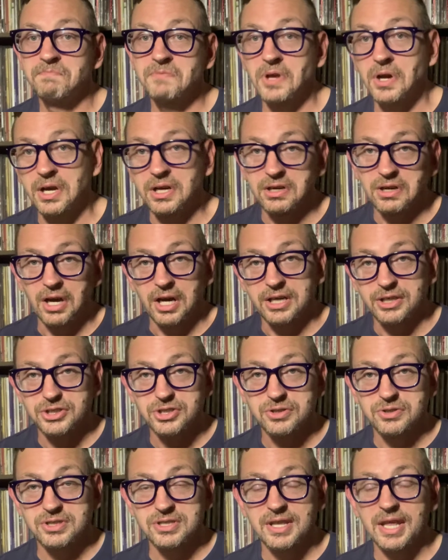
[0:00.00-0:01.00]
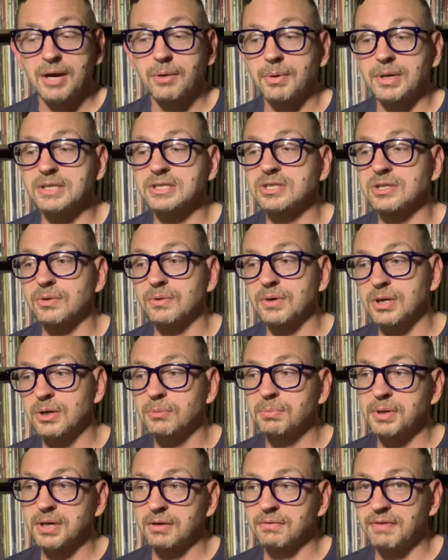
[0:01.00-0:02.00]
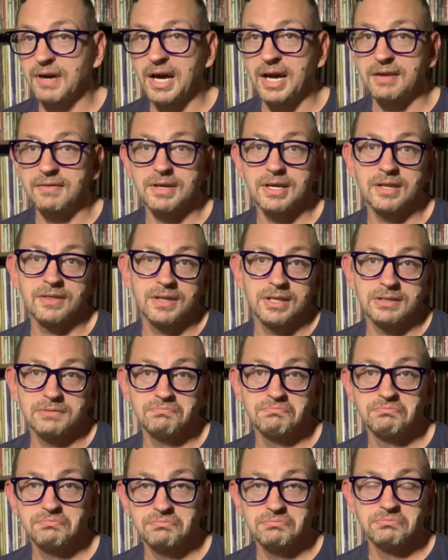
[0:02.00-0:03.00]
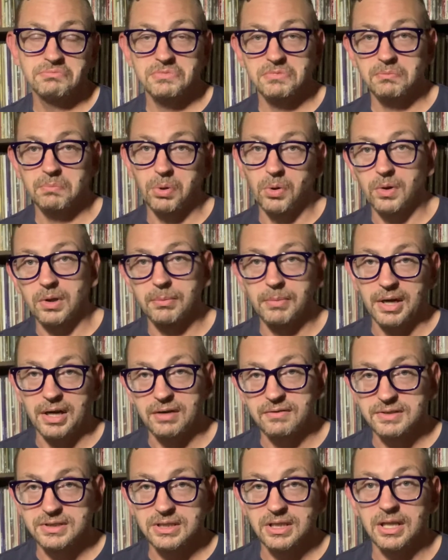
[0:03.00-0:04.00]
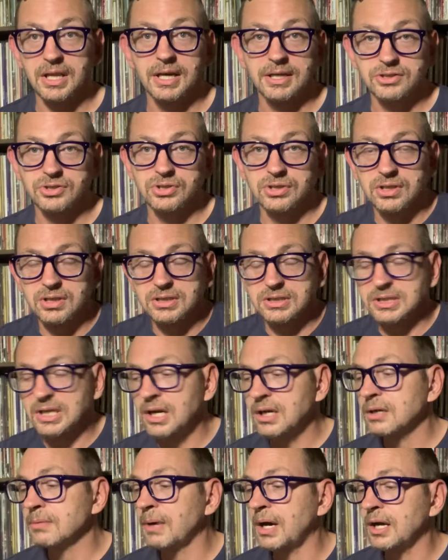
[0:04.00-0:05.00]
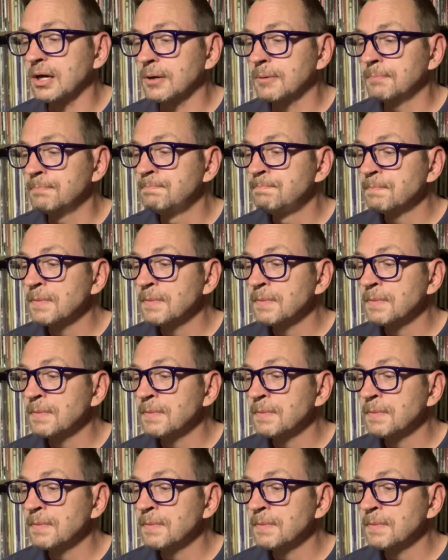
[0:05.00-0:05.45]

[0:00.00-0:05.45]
and kind of choose it that way. So he'll pick 5 and then pull them out of his collection and then talk about them.